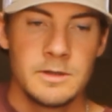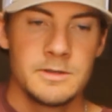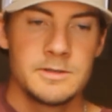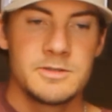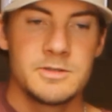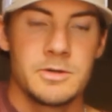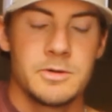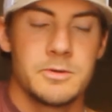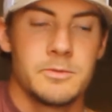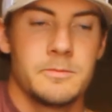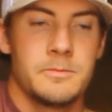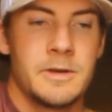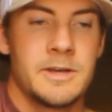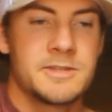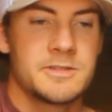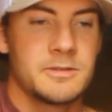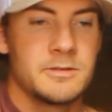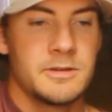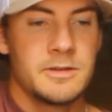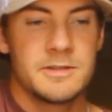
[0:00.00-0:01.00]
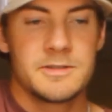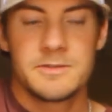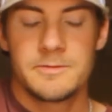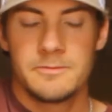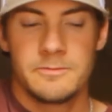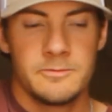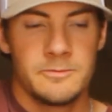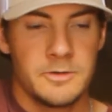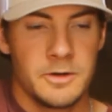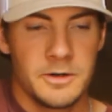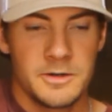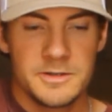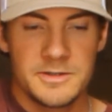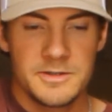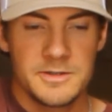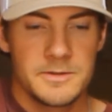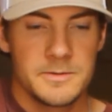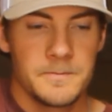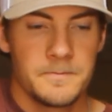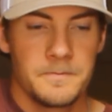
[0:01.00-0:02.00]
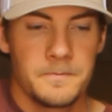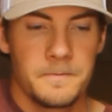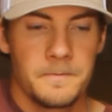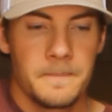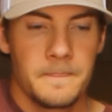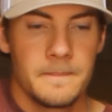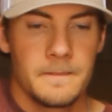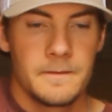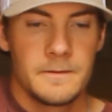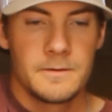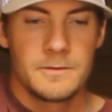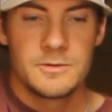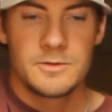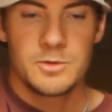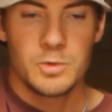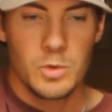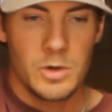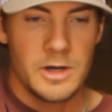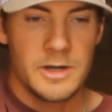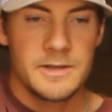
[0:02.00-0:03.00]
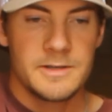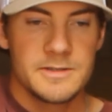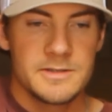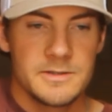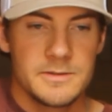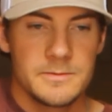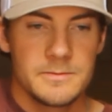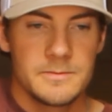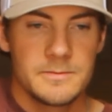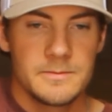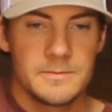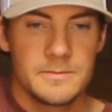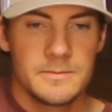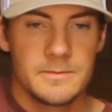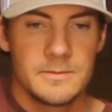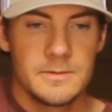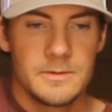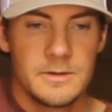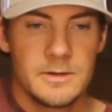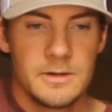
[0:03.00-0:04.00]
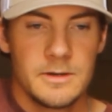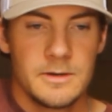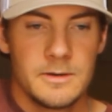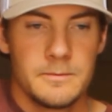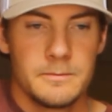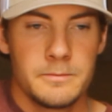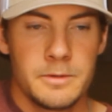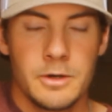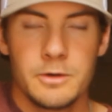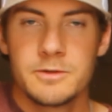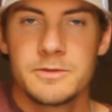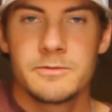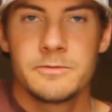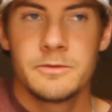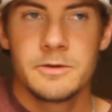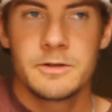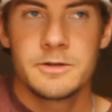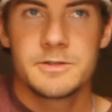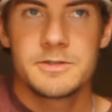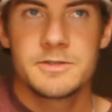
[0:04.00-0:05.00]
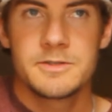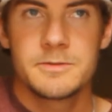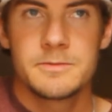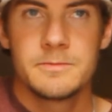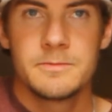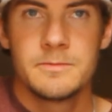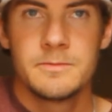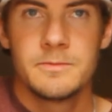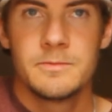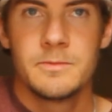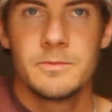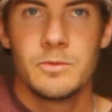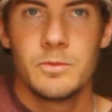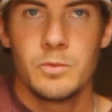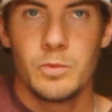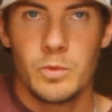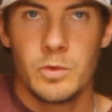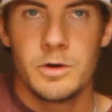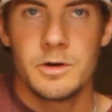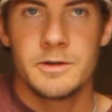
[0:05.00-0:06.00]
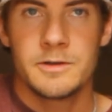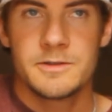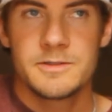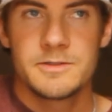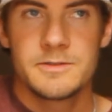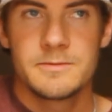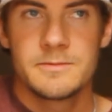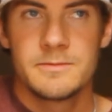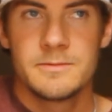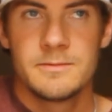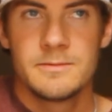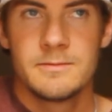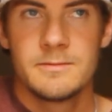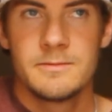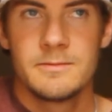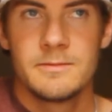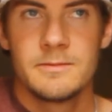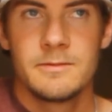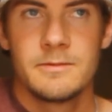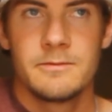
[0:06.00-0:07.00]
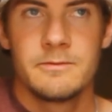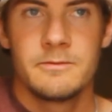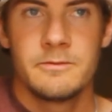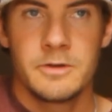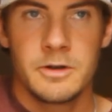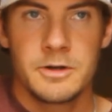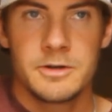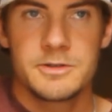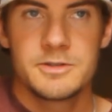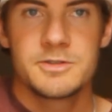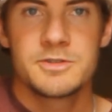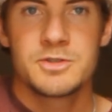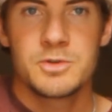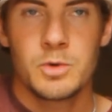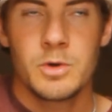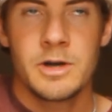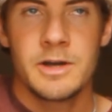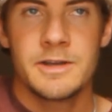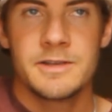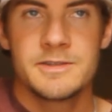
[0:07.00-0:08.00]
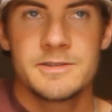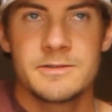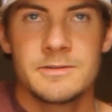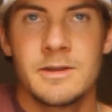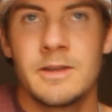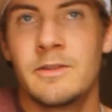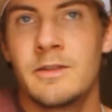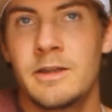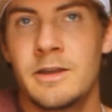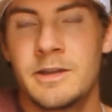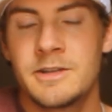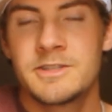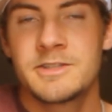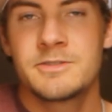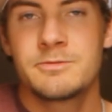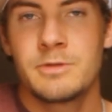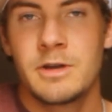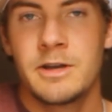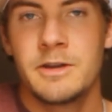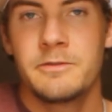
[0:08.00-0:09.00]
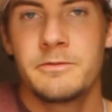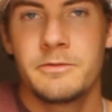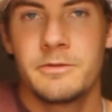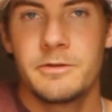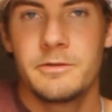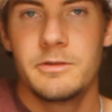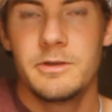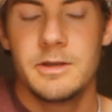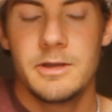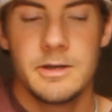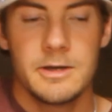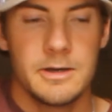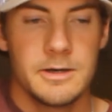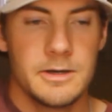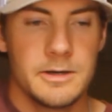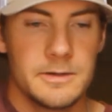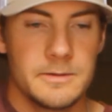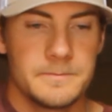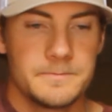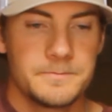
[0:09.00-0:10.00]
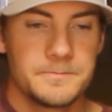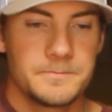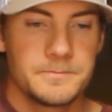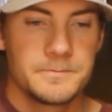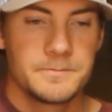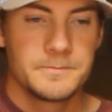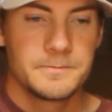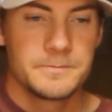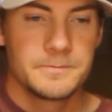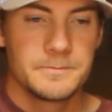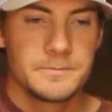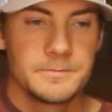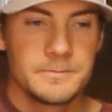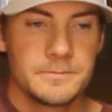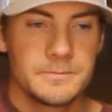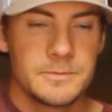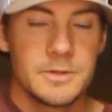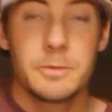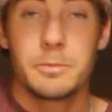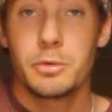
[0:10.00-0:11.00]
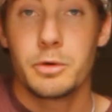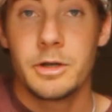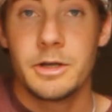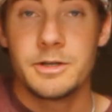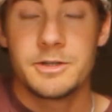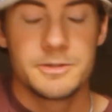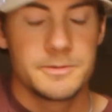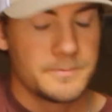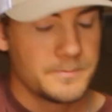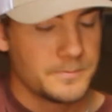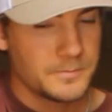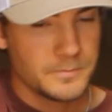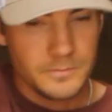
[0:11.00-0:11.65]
So basically it's verse twice, post verse once, verse twice, and then it's ready for the bridge.